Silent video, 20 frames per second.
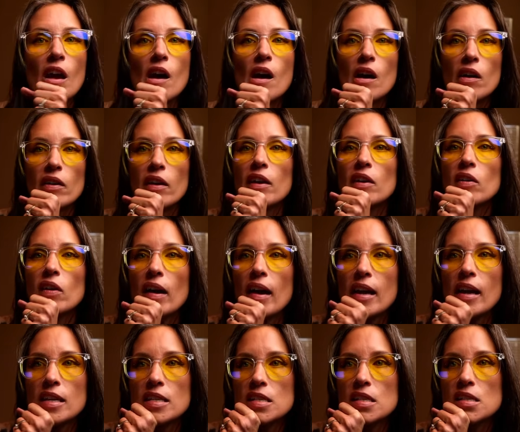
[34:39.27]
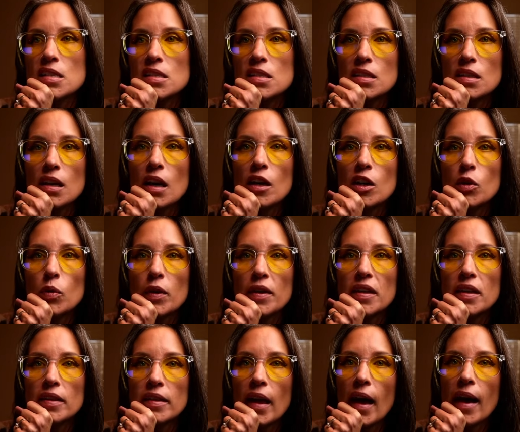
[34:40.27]
Okay, you guys, this is a
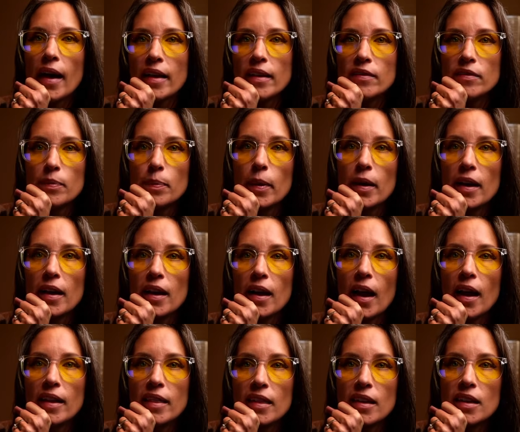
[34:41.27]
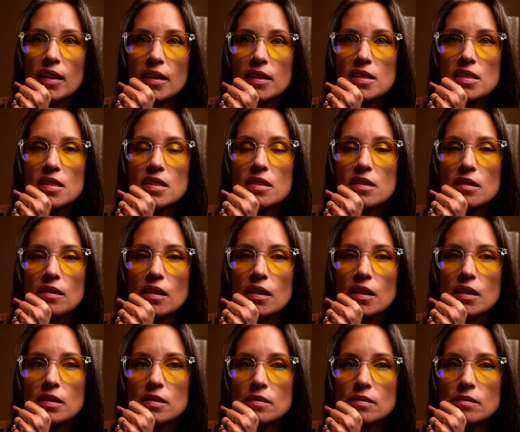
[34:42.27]
quickie live, but I think it's
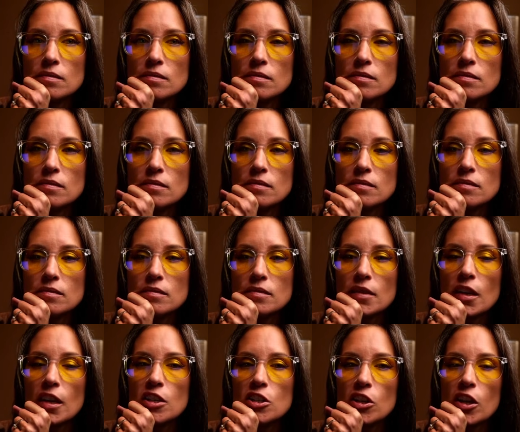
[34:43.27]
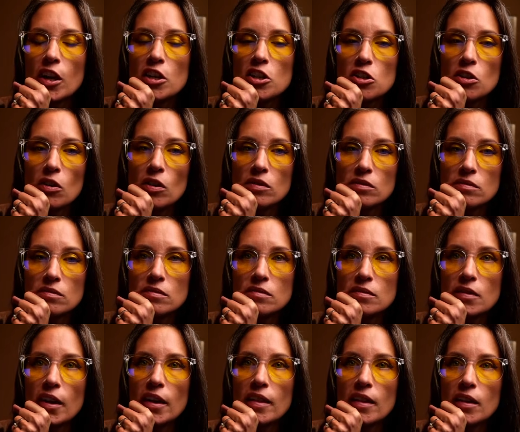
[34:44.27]
educational.
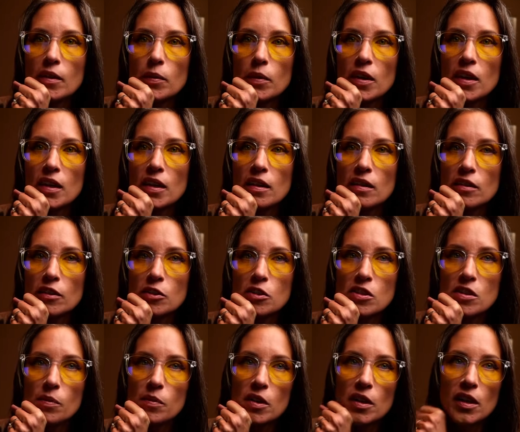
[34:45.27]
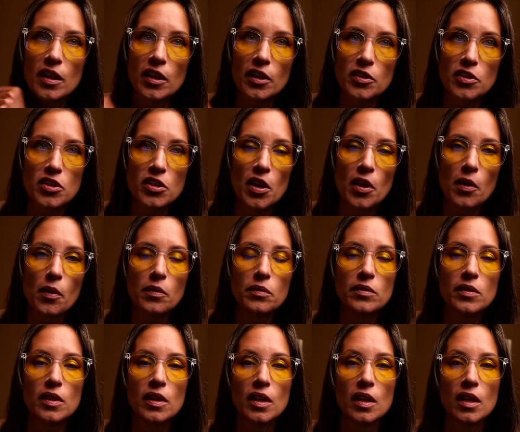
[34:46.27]
I think we can learn something here. So
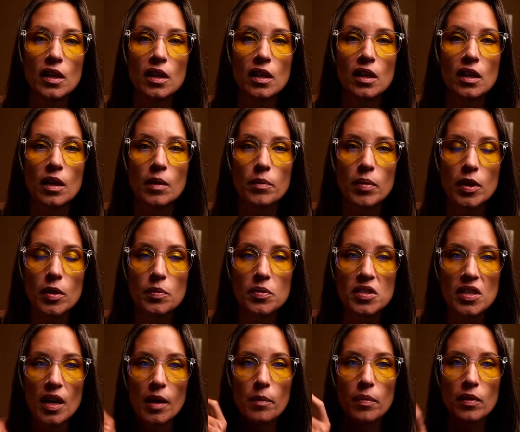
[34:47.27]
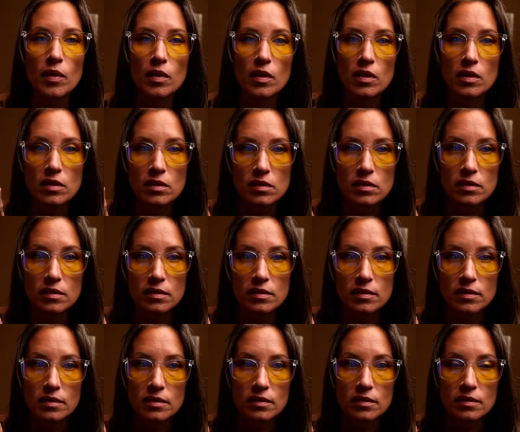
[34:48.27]
poop sample,
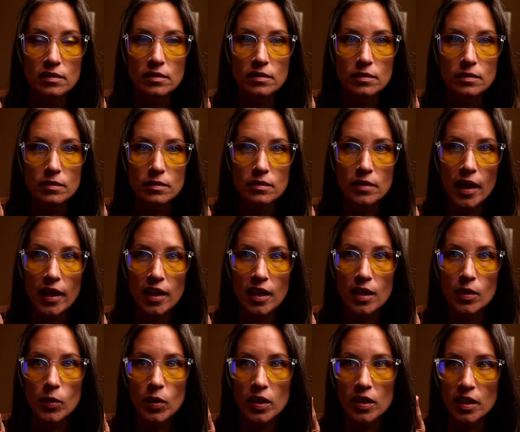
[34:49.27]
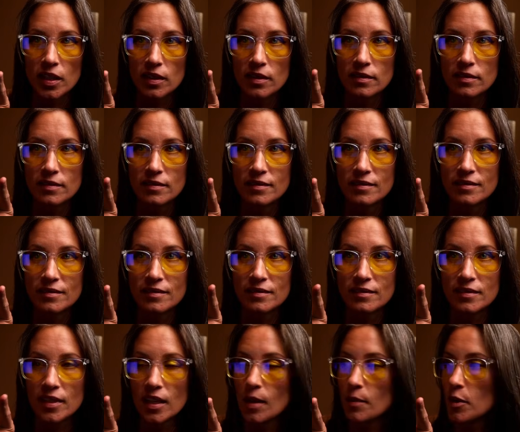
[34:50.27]
ready and willing,
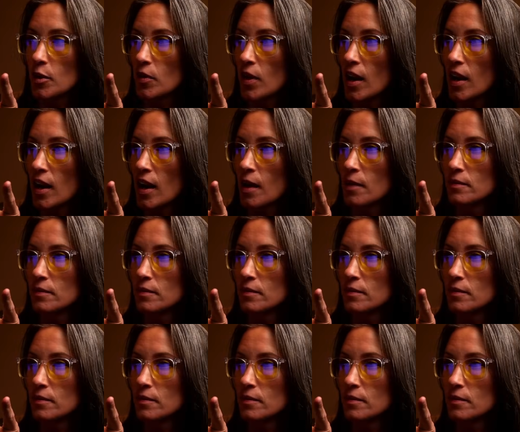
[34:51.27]
coming right up.